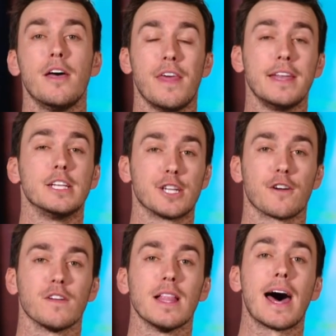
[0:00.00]
They
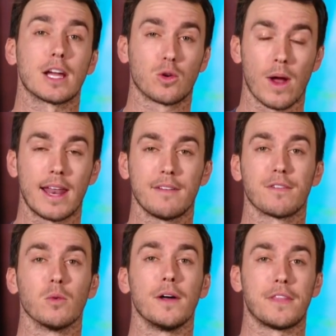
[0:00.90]
deserve a lot of credit
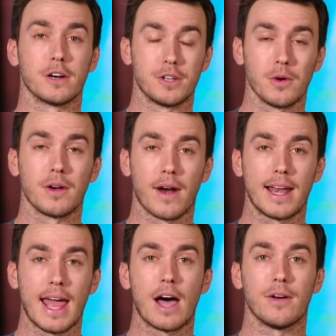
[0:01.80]
for what they're doing right
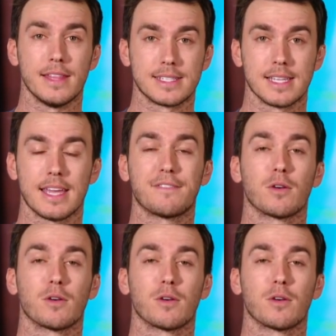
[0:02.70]
now in this league,